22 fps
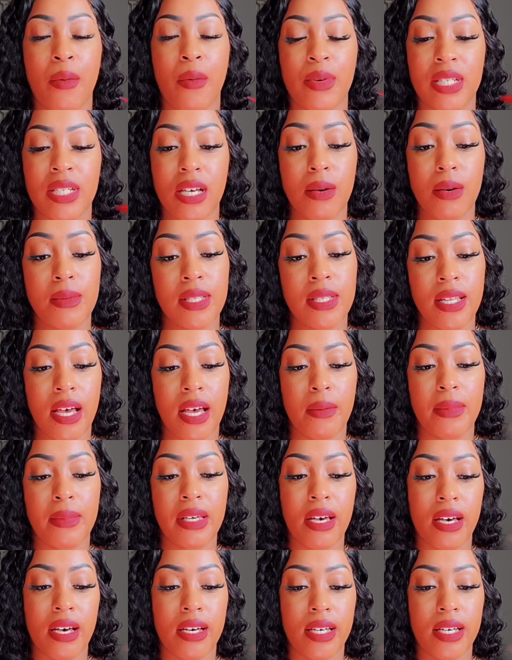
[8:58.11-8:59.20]
I was upset
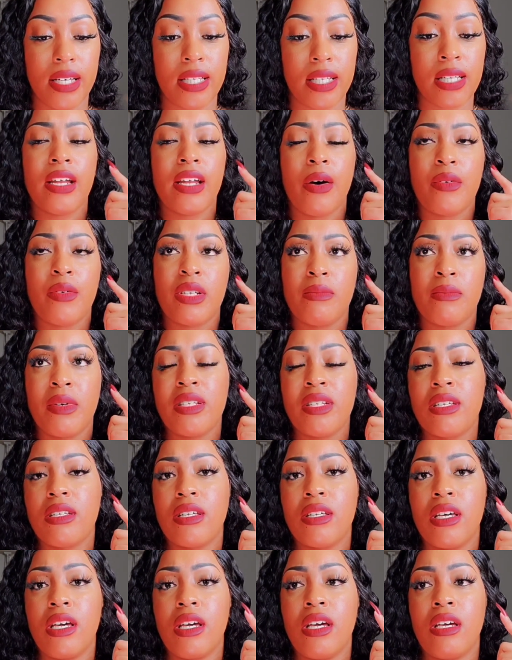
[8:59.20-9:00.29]
because I was
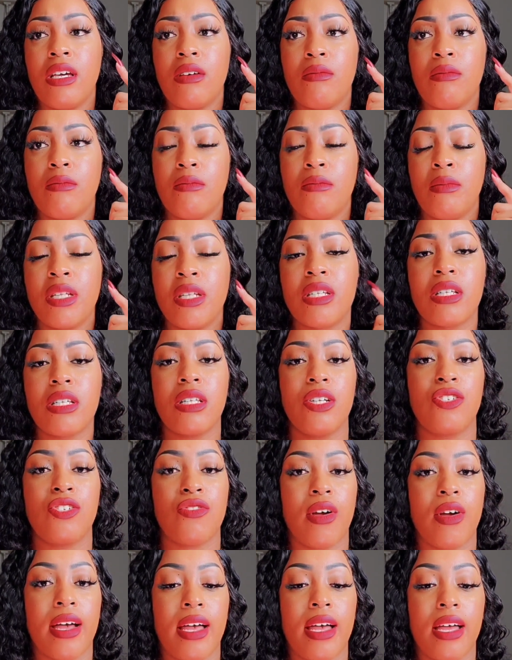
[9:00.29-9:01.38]
mentally mentally
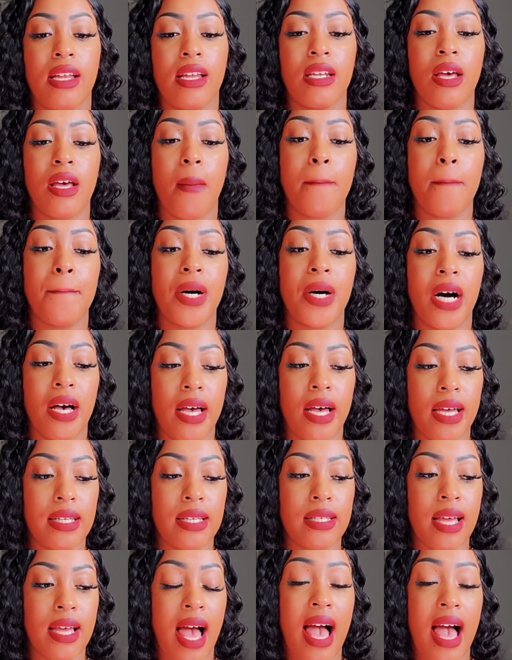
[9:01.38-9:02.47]
drained,
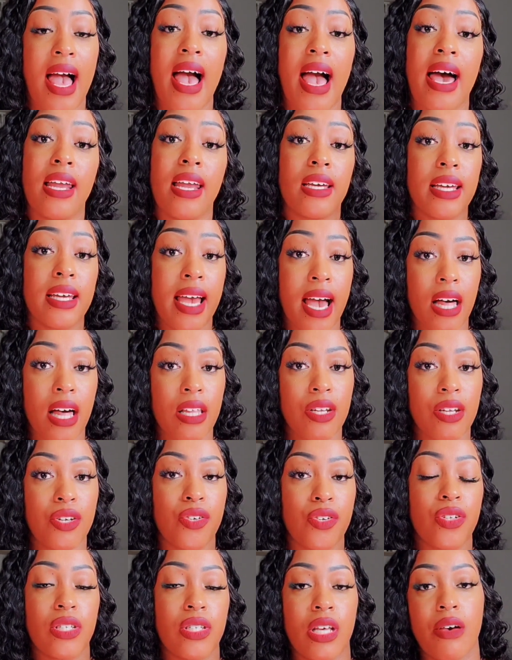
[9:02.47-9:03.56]
but I had a
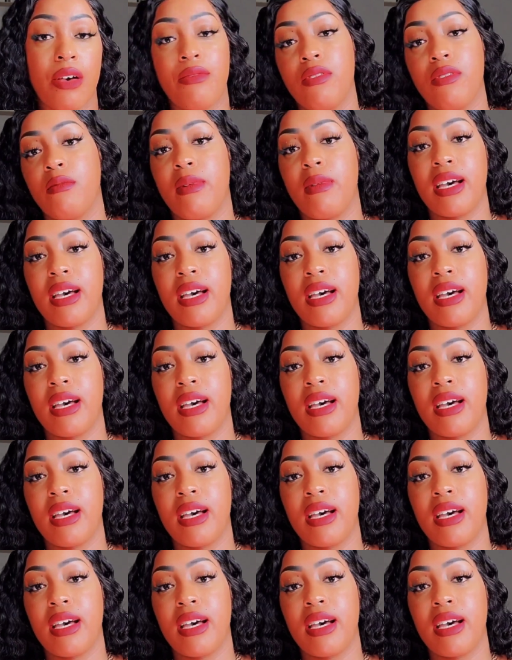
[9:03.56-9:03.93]
calendar set for